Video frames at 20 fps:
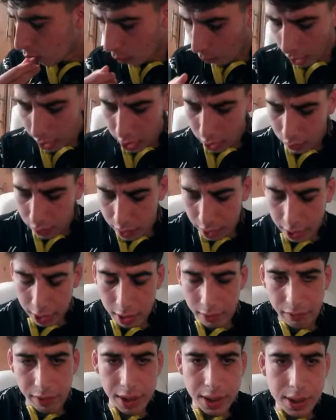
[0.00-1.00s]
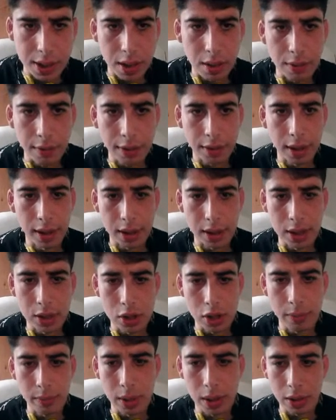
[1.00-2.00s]
What do you think of this whole thing? The
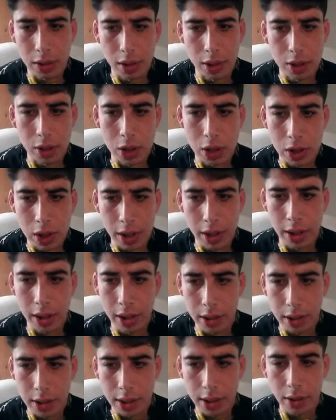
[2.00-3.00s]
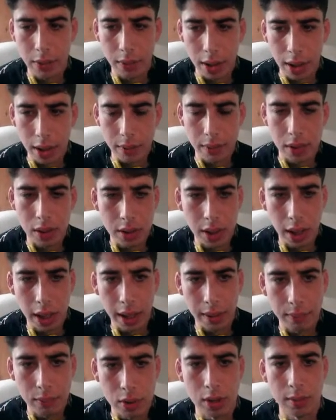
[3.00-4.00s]
DUI
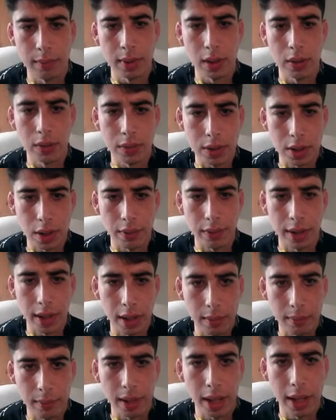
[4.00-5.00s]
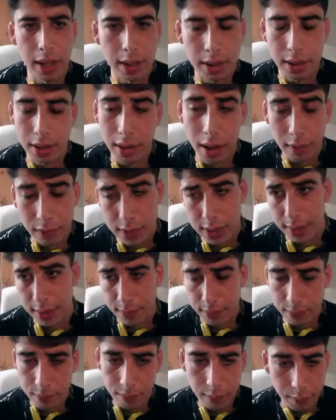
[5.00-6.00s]
with Jimmy Uso, and then him getting the
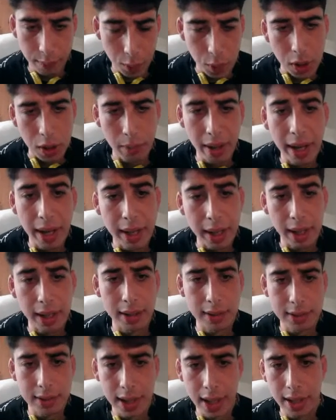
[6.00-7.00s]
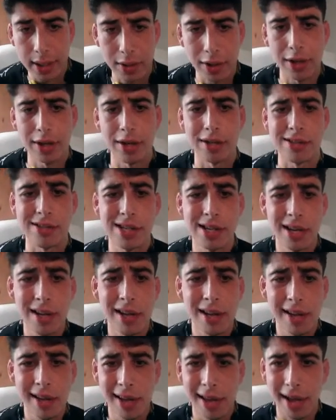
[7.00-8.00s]
obviously Money in the Bank, getting the tag titles.
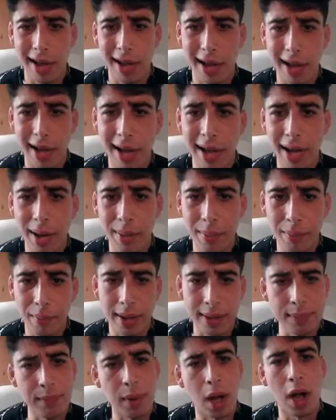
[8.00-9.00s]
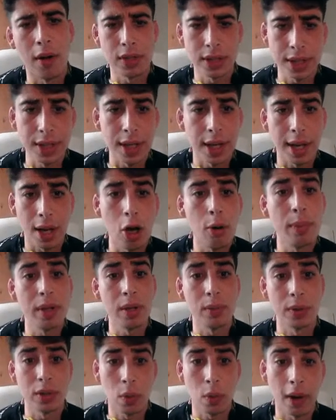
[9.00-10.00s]
And obviously
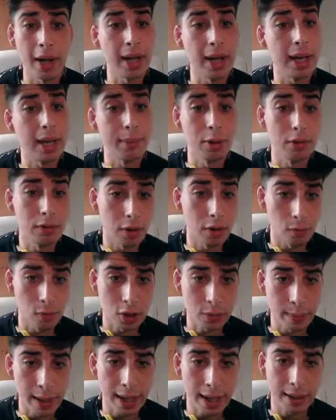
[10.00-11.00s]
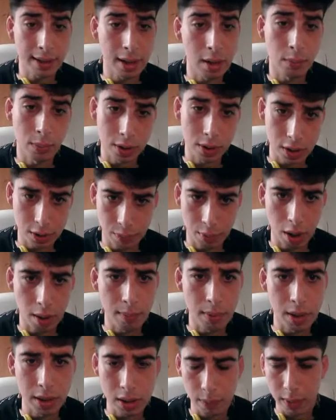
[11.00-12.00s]
Naomi was quietly moved over to SmackDown, which is
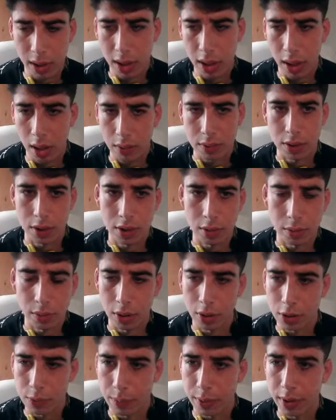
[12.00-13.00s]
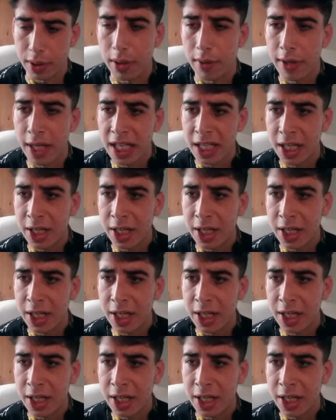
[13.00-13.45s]
probably to be closer to her husband.